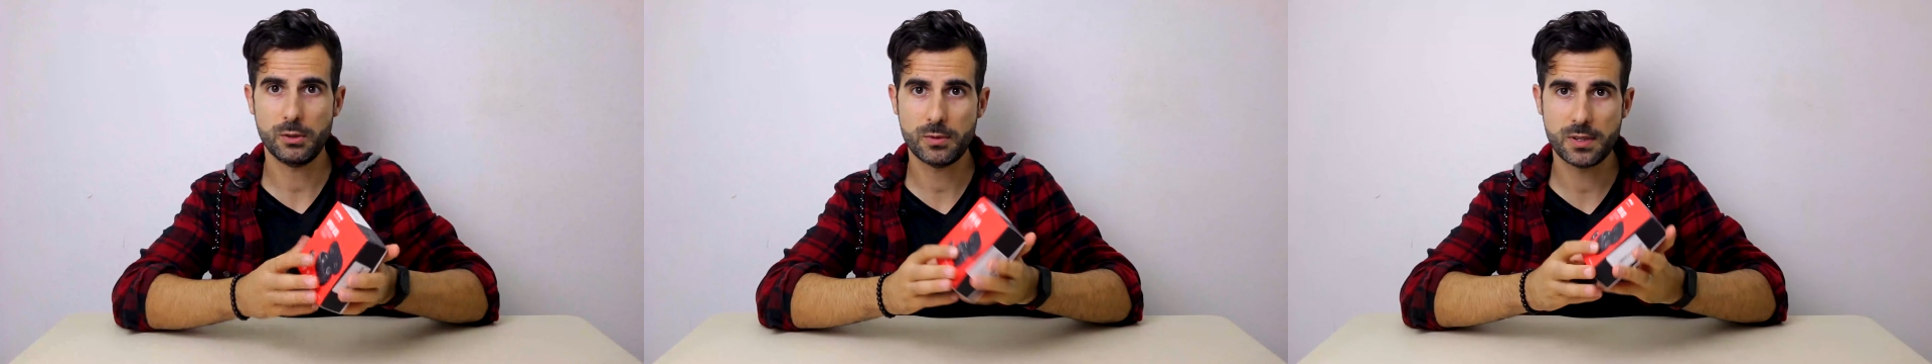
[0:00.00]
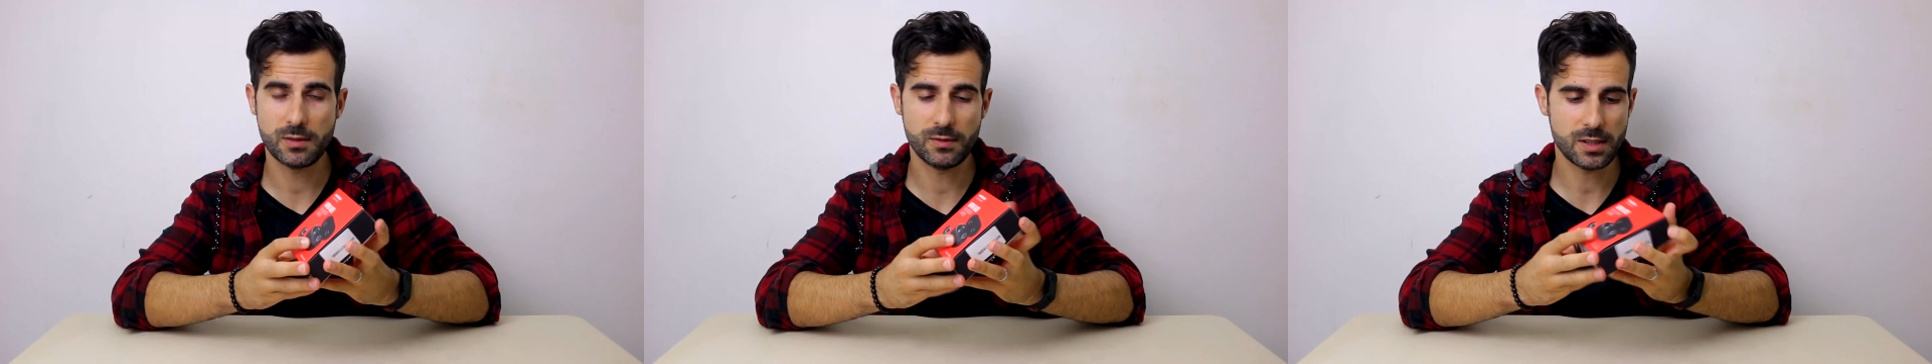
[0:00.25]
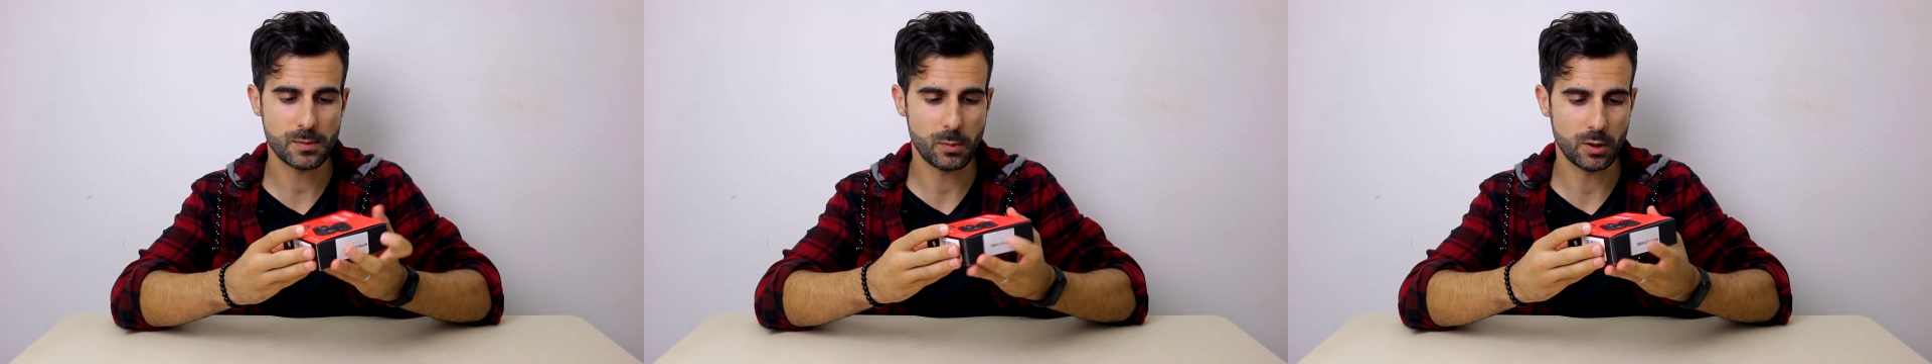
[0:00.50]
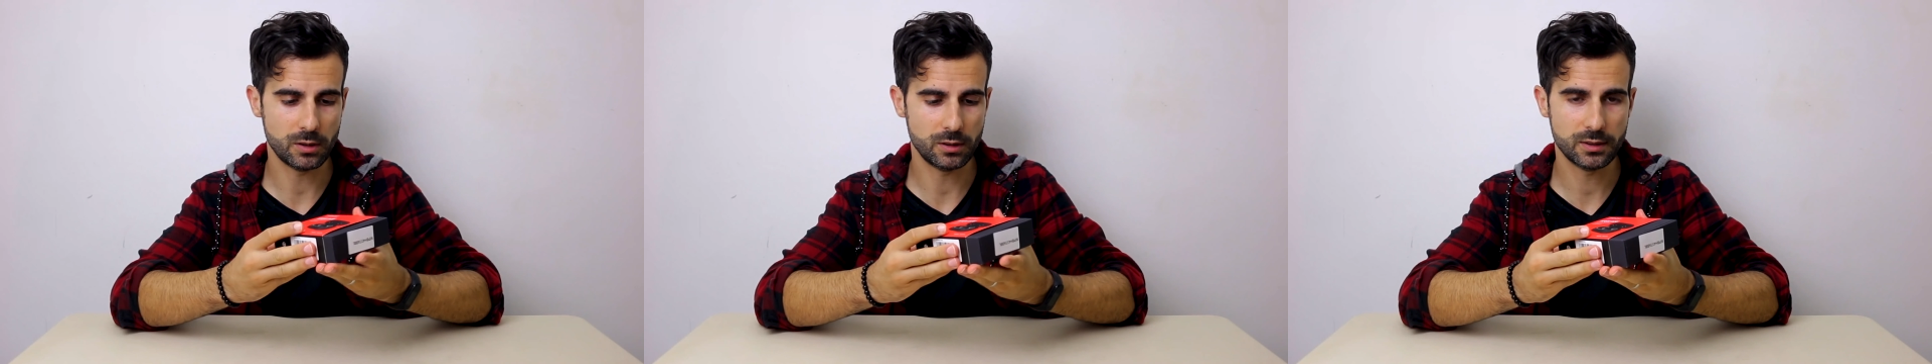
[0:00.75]
you receive this
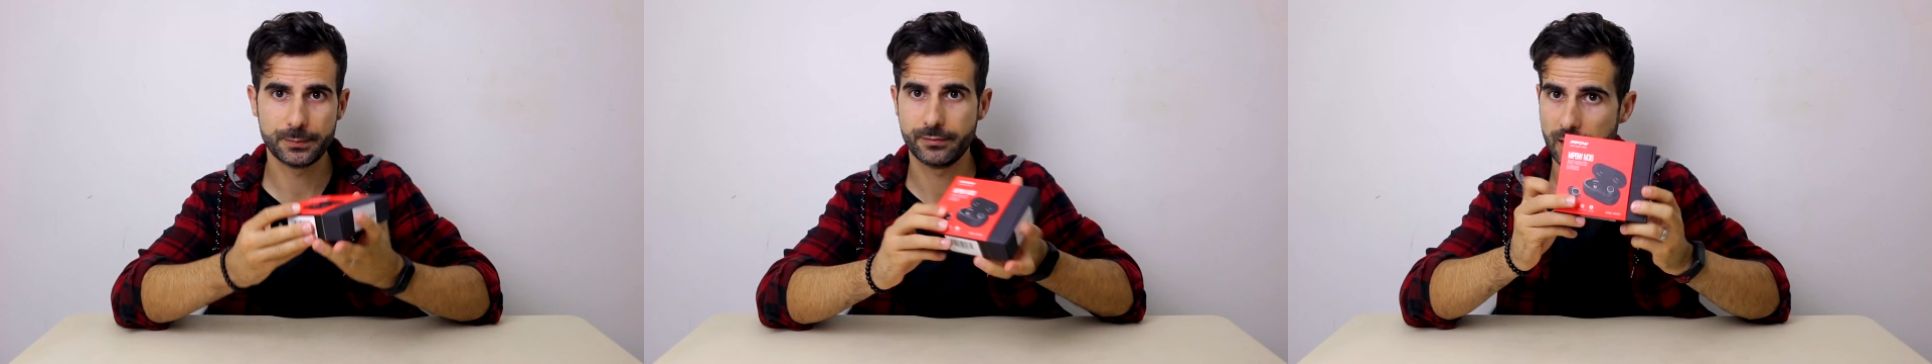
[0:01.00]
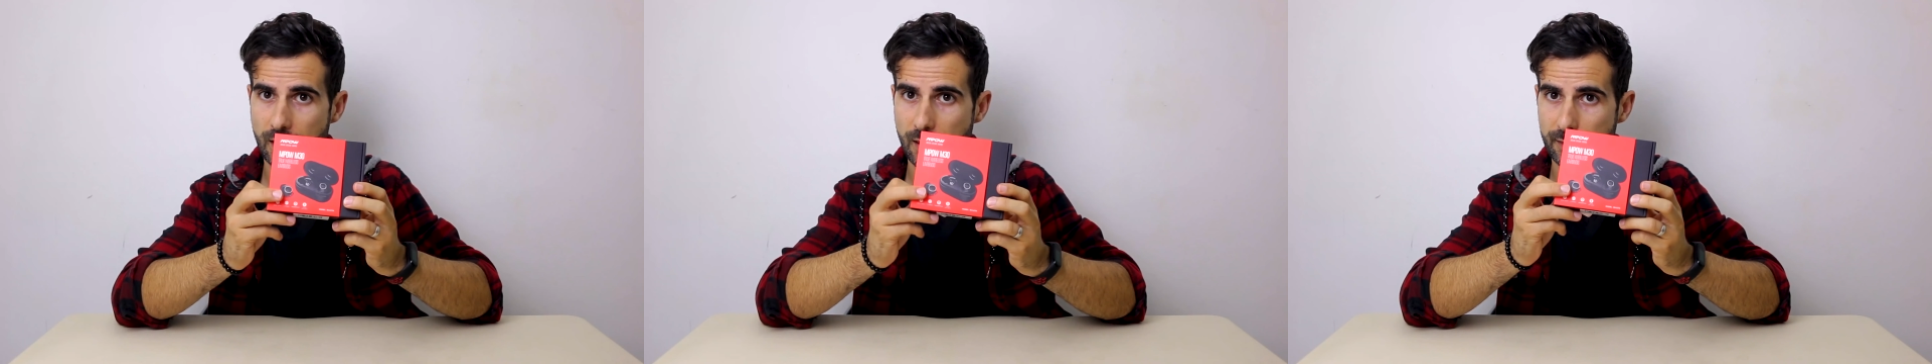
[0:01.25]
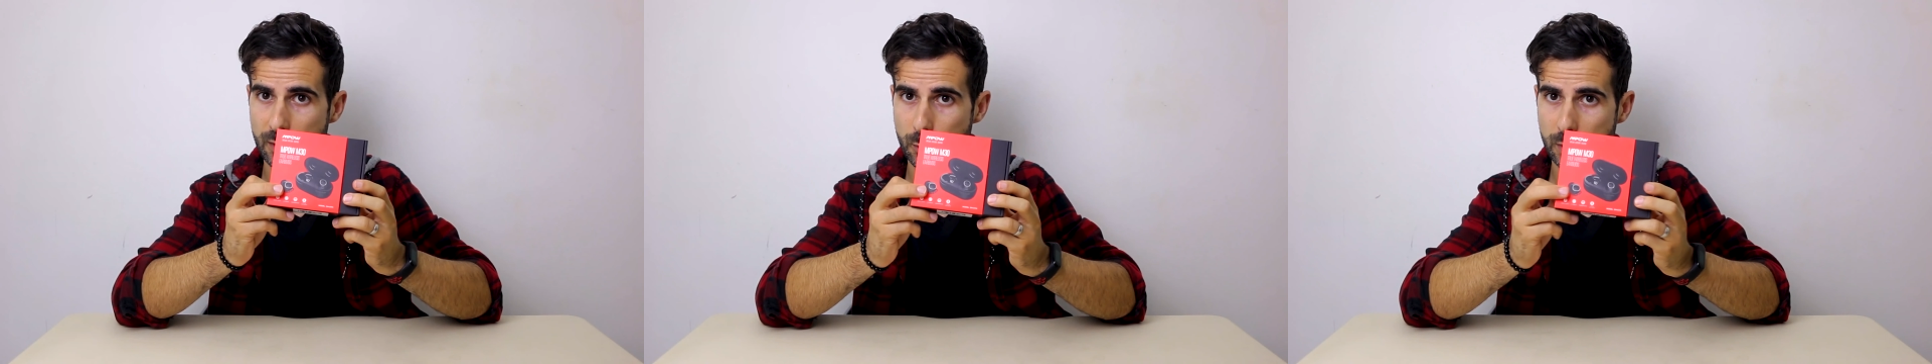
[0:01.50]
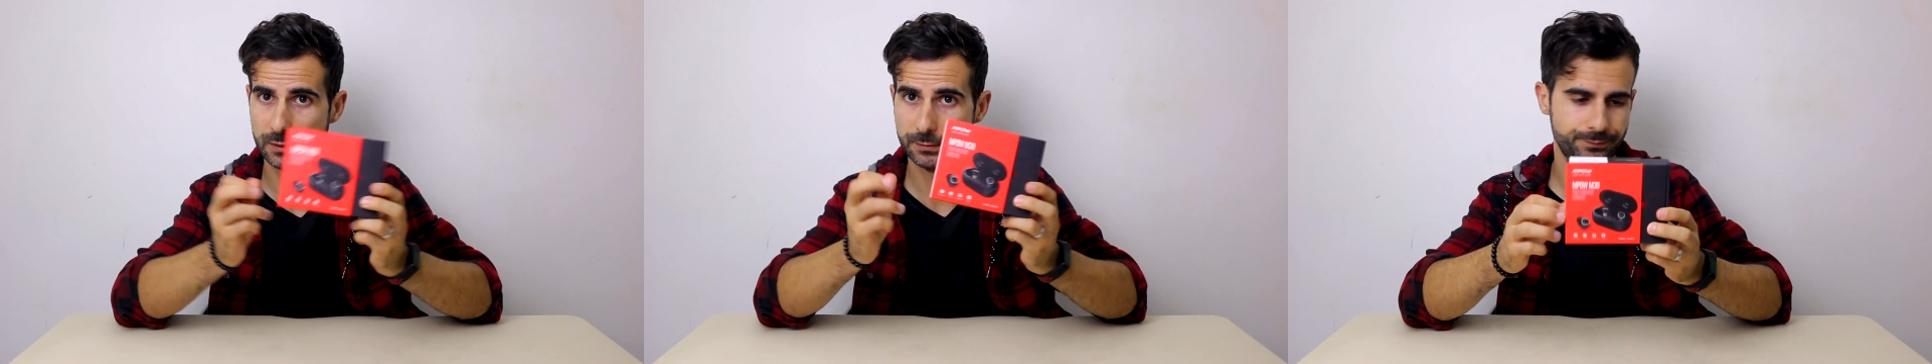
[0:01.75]
box, lovely
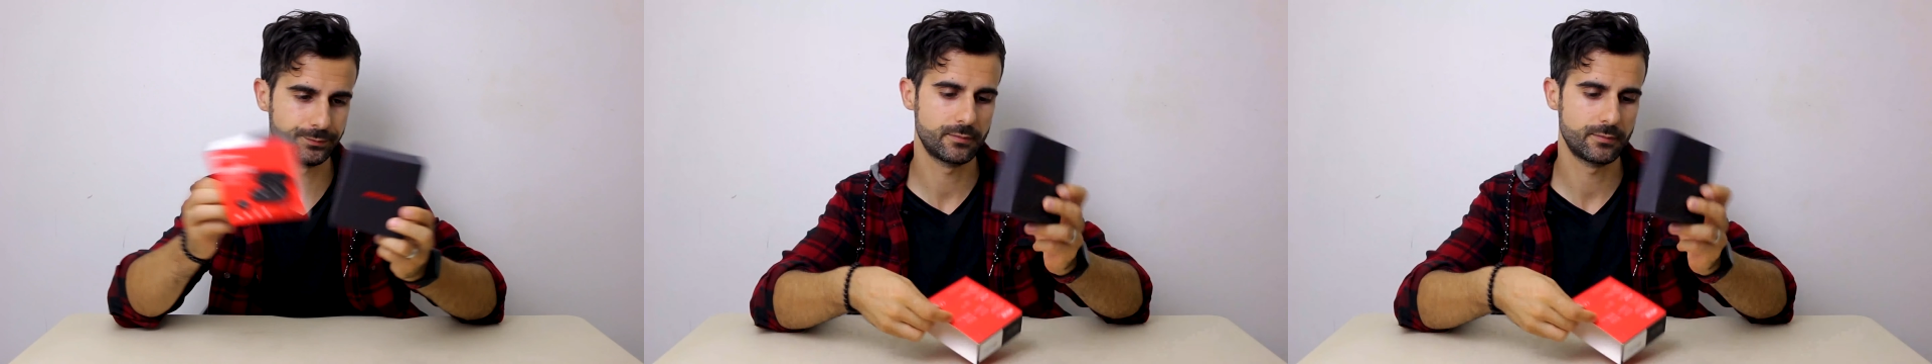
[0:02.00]
one,